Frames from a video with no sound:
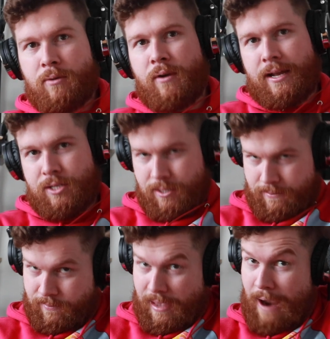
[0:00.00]
Reg.
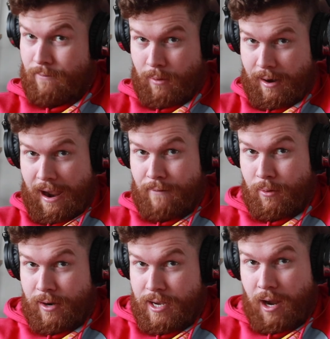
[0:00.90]
Everywhere, everywhere
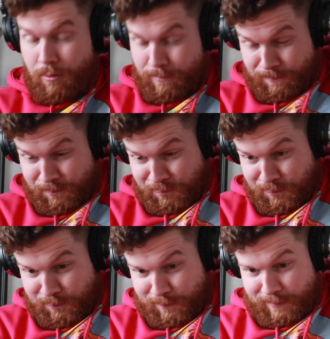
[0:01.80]
you go.
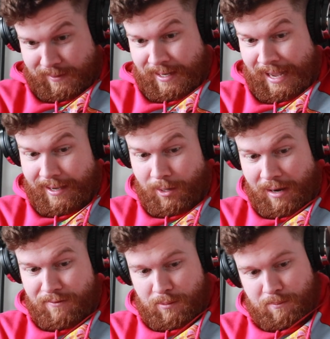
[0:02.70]
Can't get away
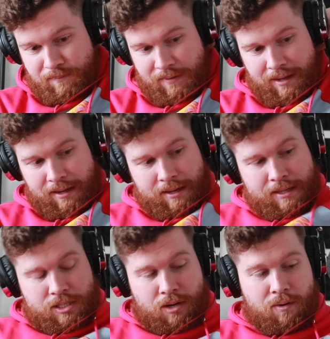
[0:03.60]
from them.
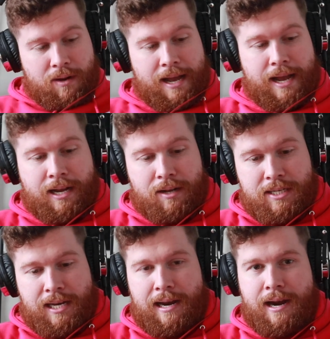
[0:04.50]
So uh, got to
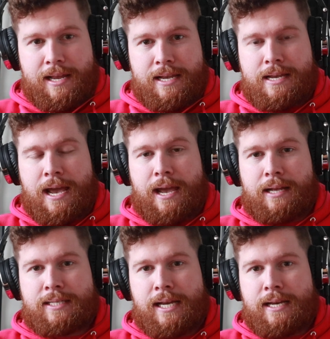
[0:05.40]
Killarney, uh,
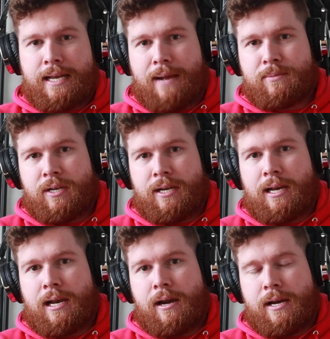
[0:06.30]
stayed in a campsite in
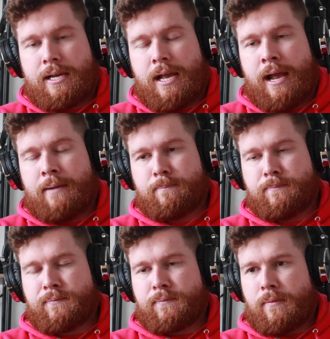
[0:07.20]
Killarney. Um,
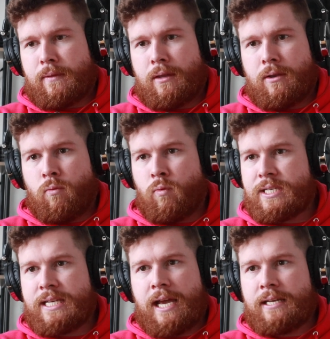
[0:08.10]
once
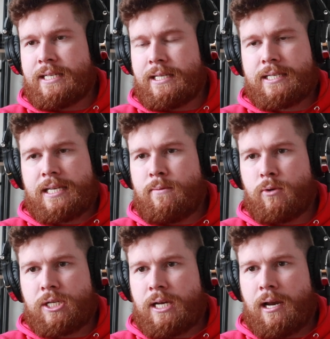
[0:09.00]
again, didn't see much
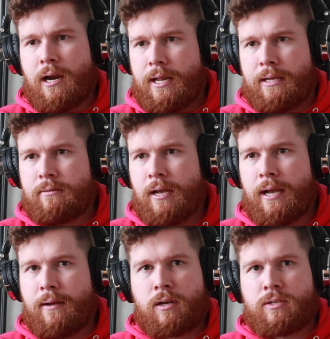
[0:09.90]
in Killarney. Uh,
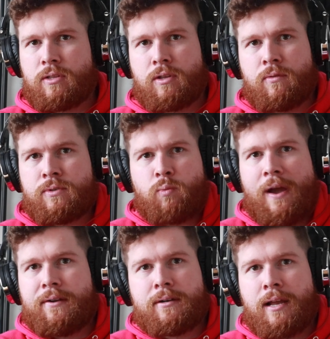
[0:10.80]
it was
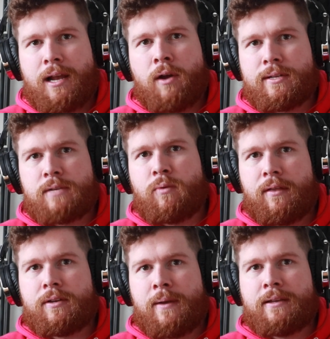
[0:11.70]
weather, like honestly weather
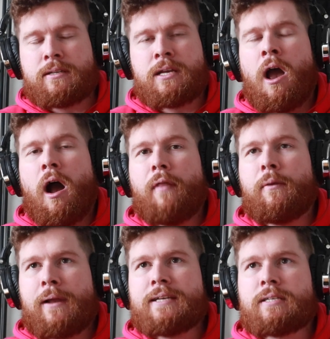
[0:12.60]
dependent. The
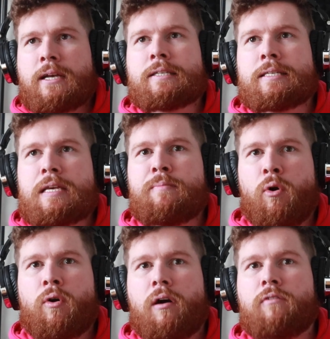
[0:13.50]
places I got to see
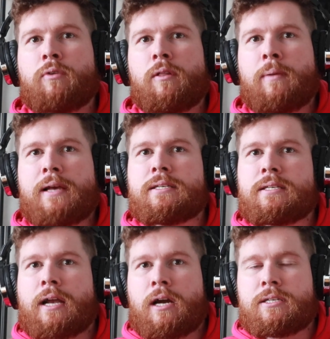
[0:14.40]
more of were the places I
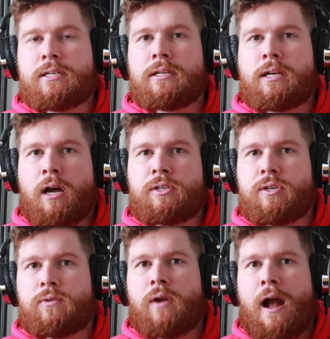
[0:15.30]
got to, got
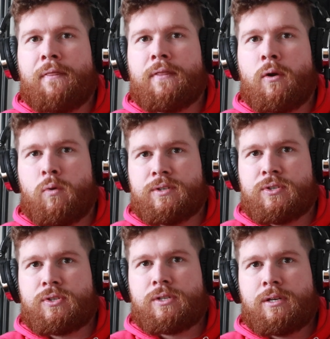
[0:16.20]
to and there
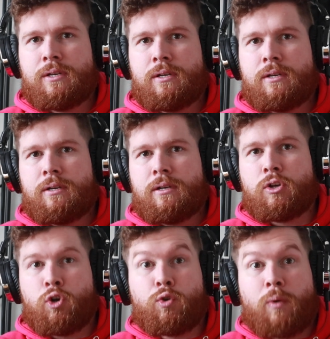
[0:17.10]
was
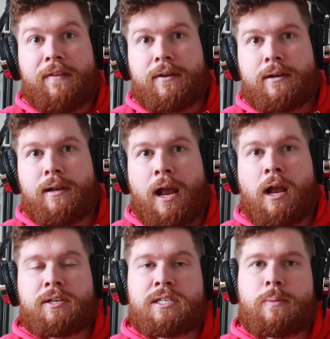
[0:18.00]
good weather. Like I got
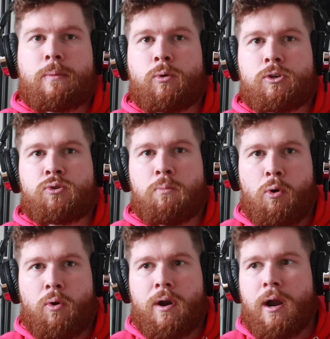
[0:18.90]
to see a bit more Tremor.